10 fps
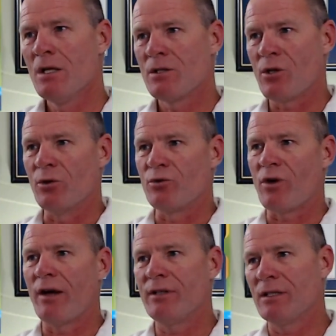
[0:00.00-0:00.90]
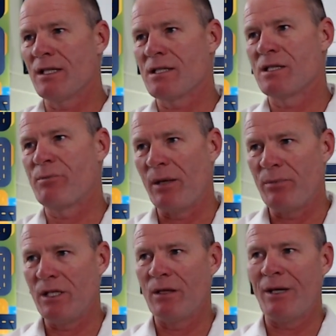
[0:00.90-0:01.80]
So, driving lessons by
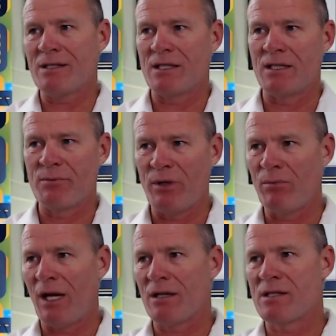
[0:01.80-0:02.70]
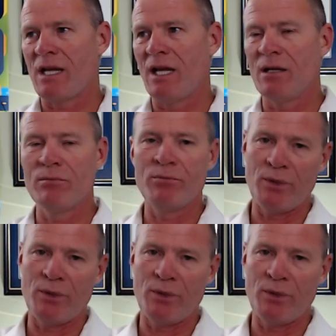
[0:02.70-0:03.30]
BMS, that's Big Mac Sam.